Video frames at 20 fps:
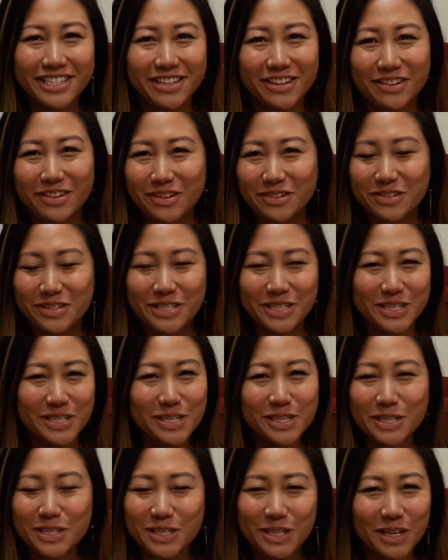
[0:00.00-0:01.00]
There was a
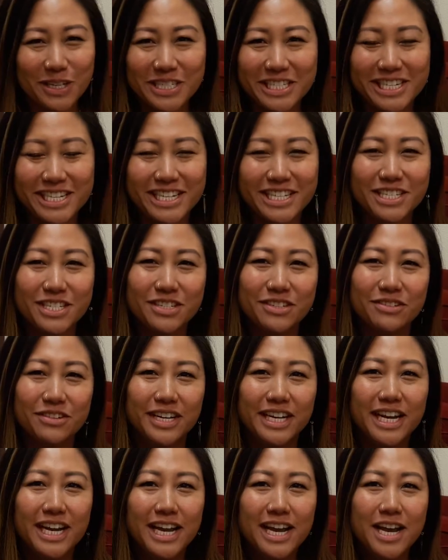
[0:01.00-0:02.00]
little saltiness
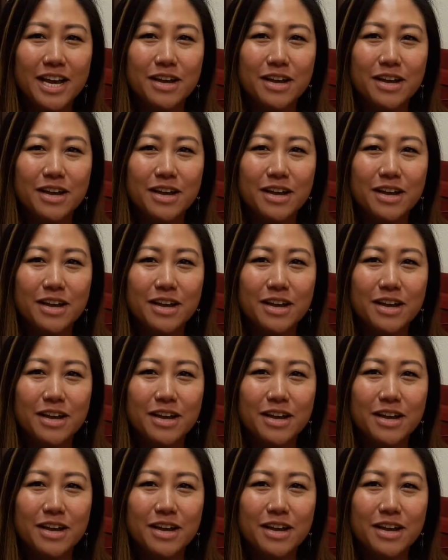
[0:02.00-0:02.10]
to it,